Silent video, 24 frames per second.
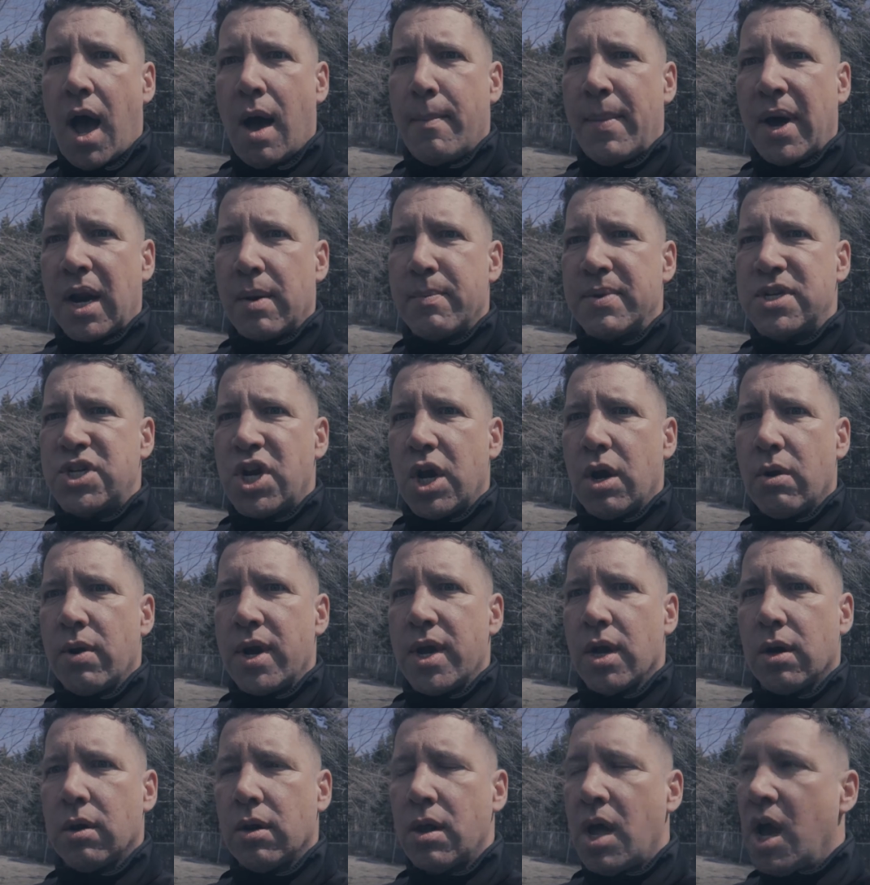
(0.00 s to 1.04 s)
I'm out of
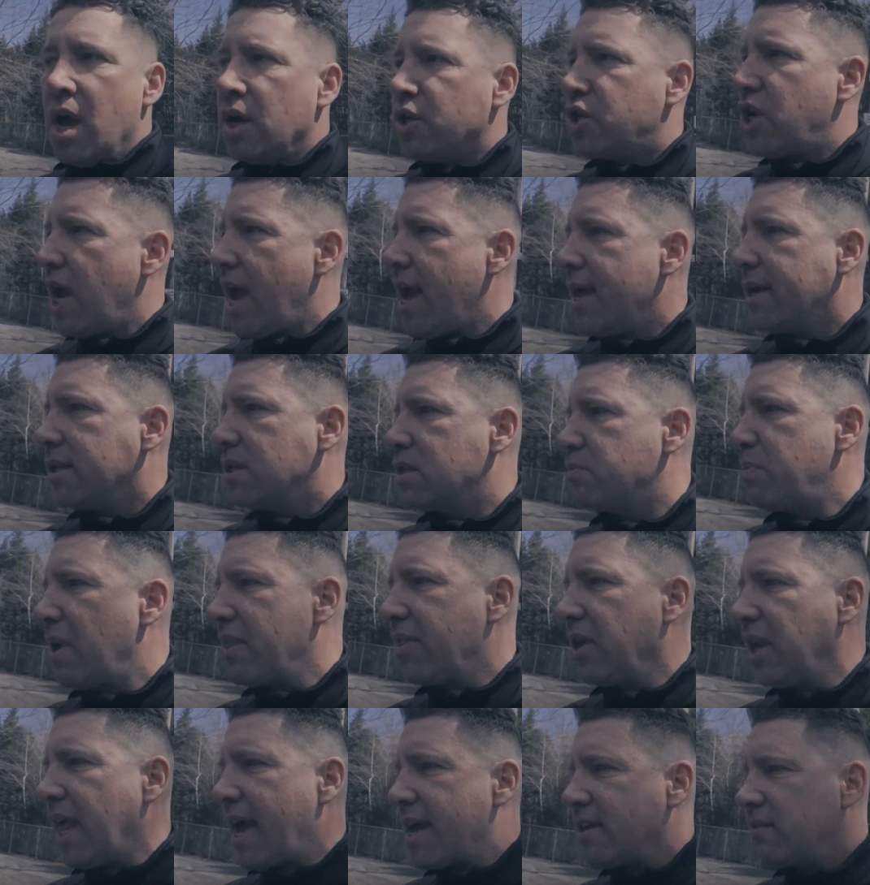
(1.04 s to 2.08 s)
material. Chad had
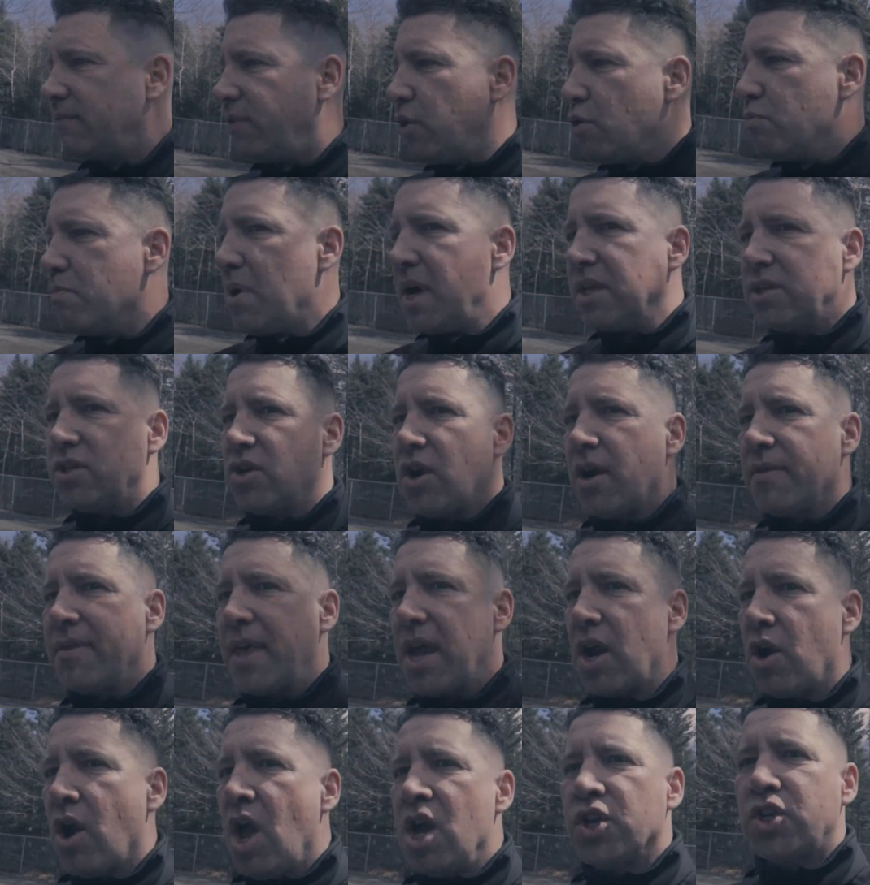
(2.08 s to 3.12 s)
spent the last few months on
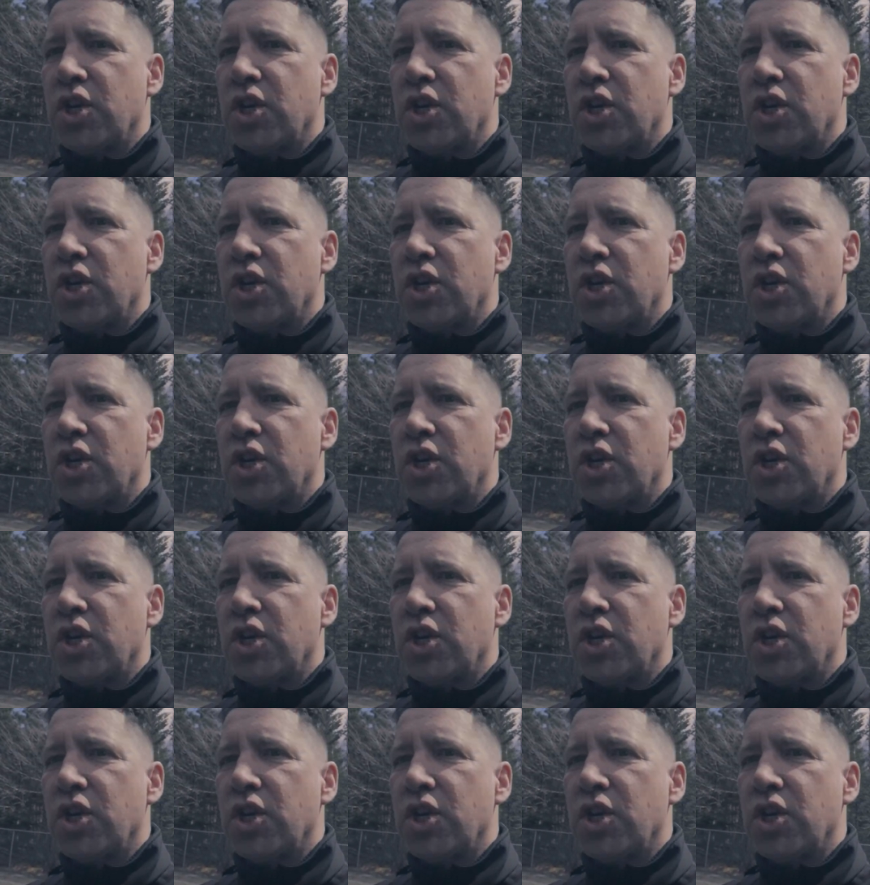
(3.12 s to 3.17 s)
there